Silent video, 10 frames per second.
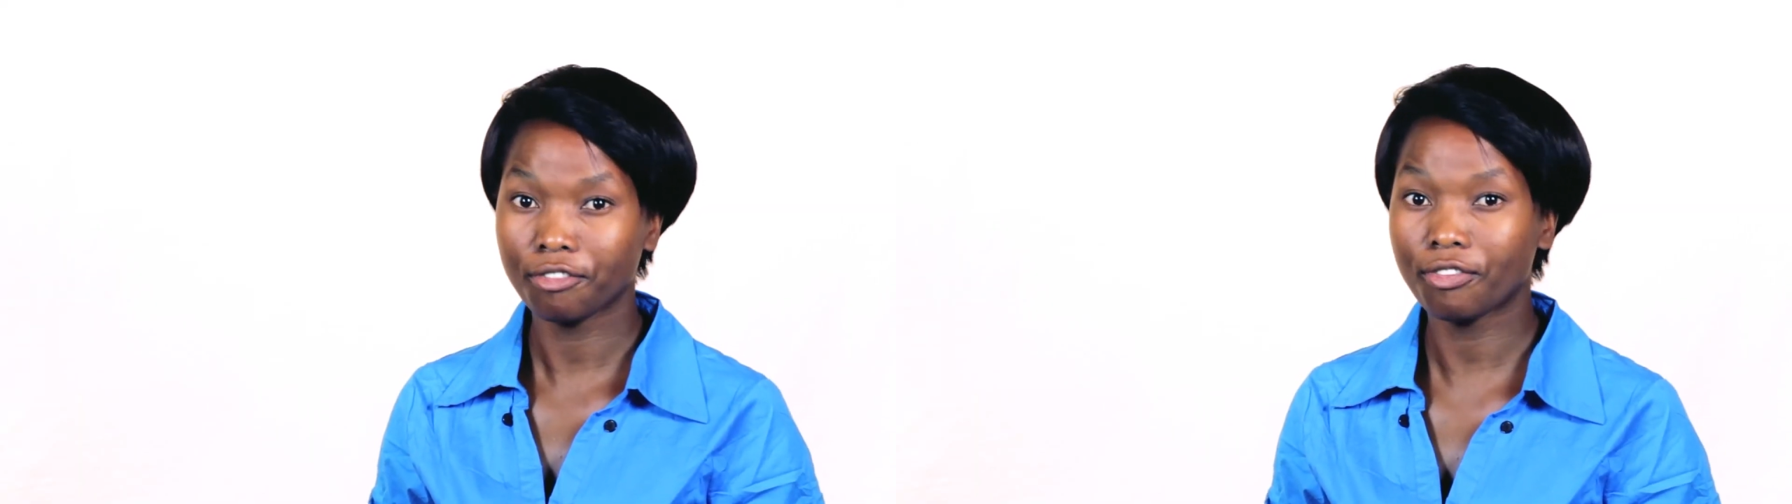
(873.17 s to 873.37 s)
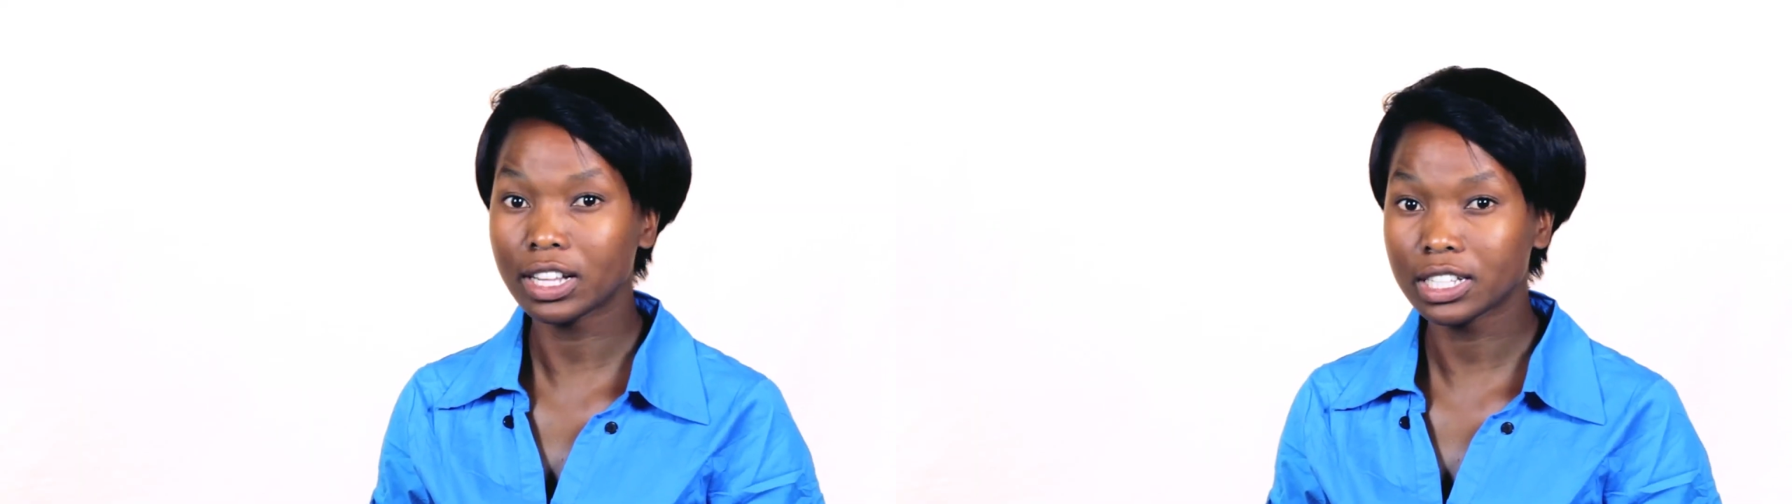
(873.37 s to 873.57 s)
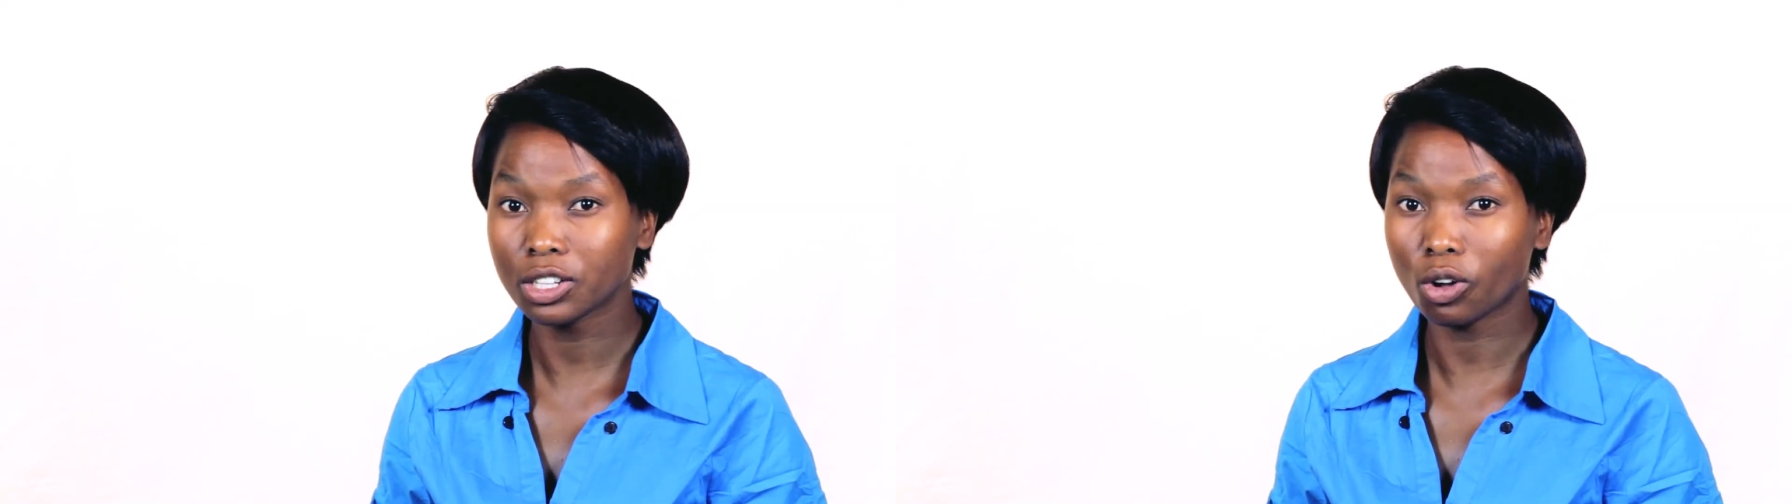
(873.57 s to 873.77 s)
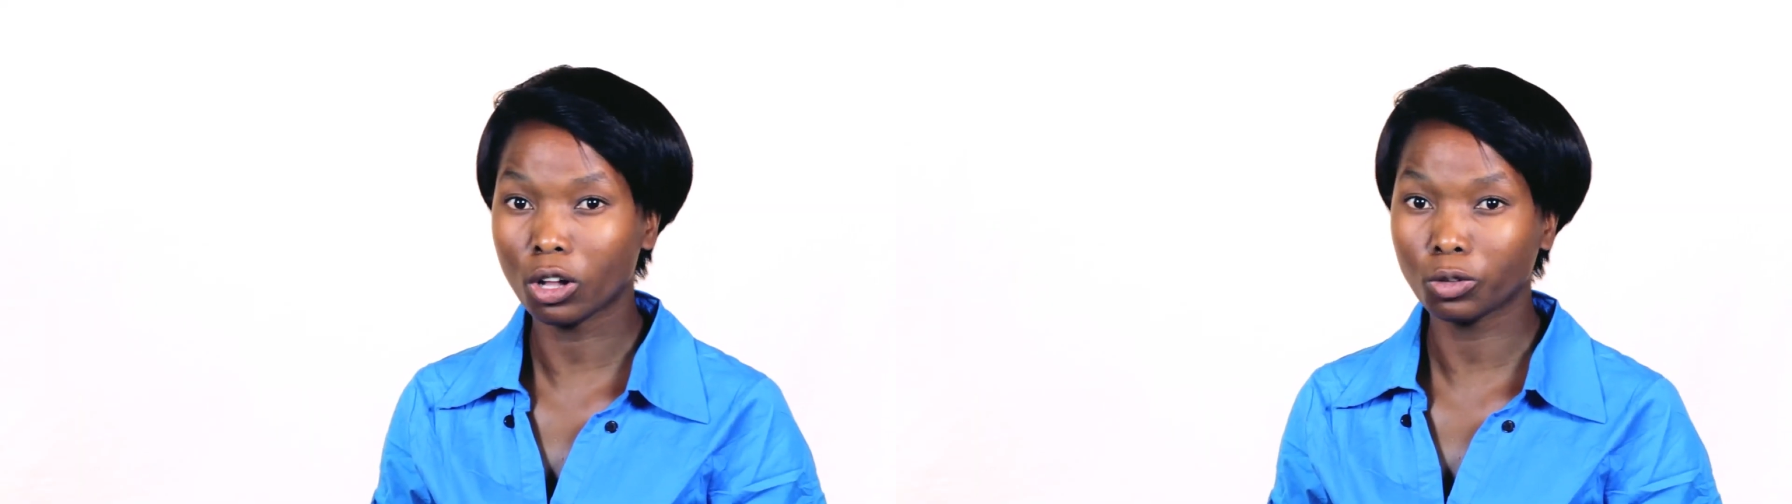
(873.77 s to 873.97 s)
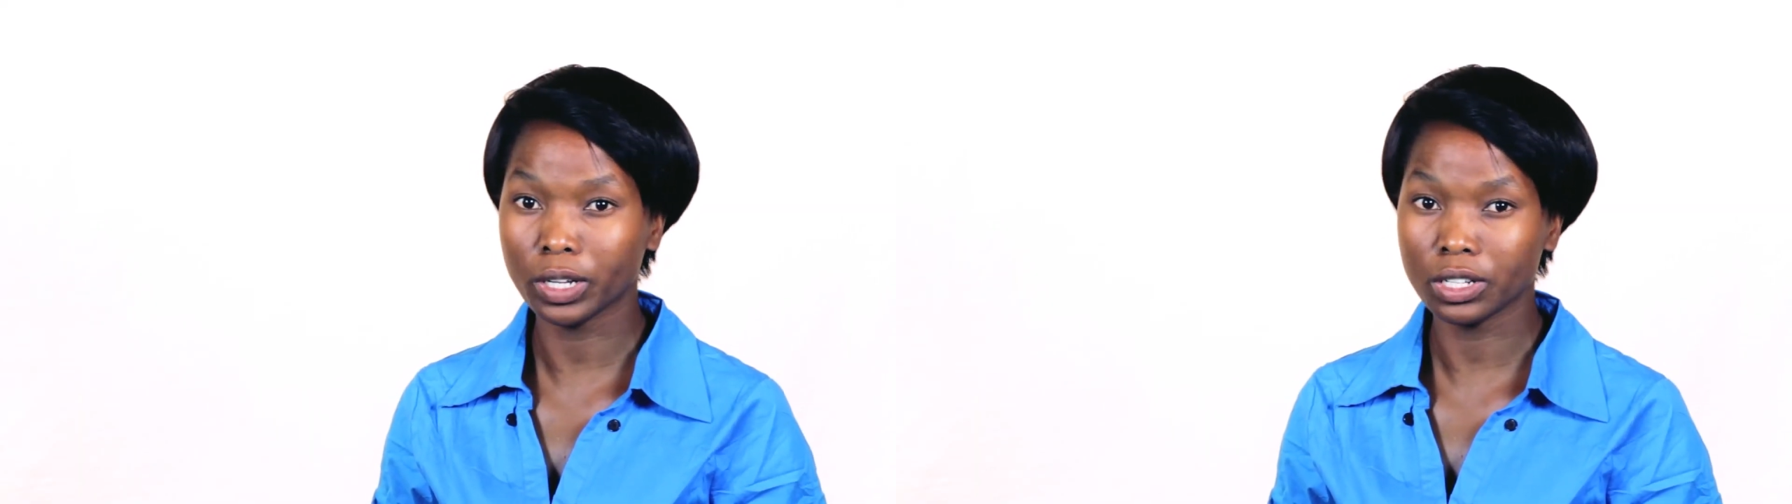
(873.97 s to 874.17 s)
fasten
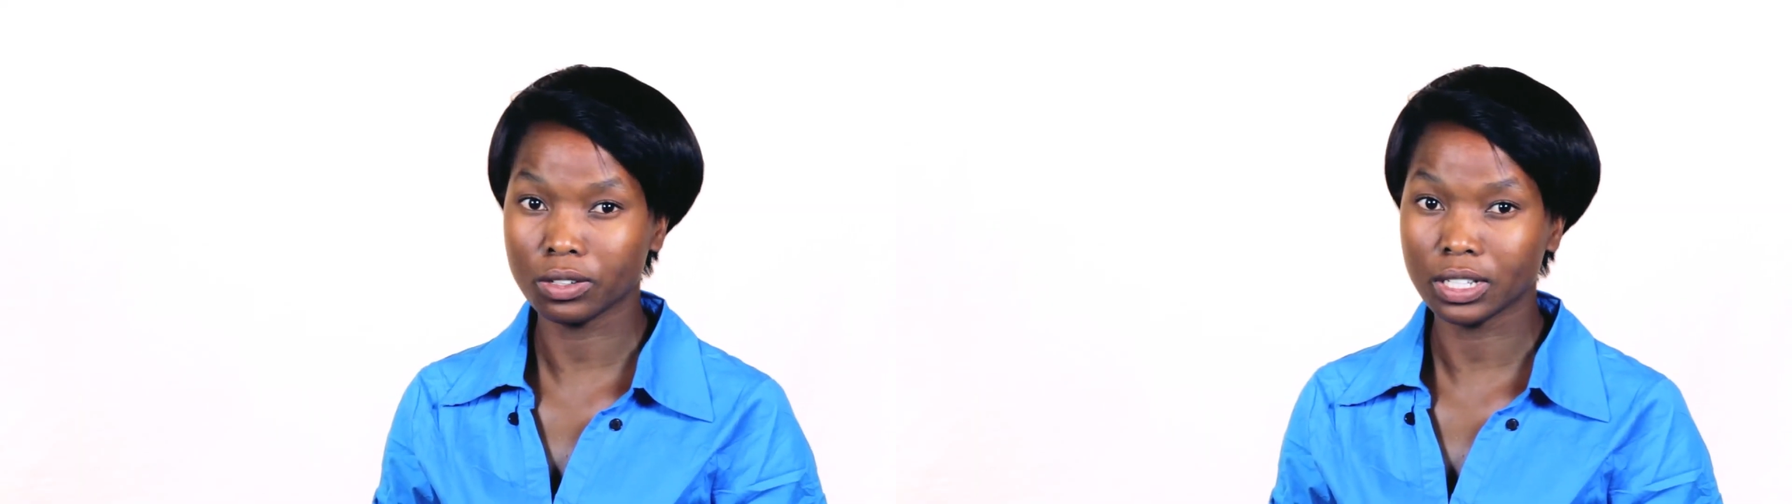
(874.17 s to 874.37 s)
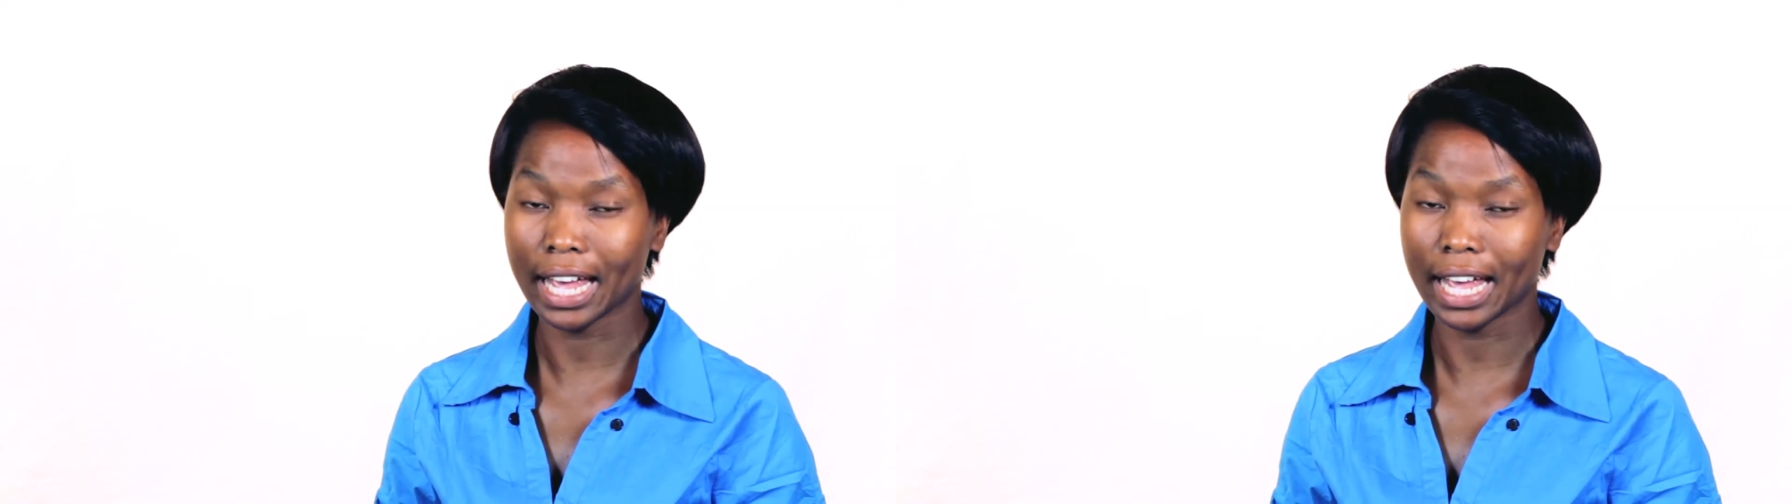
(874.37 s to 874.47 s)
all windows,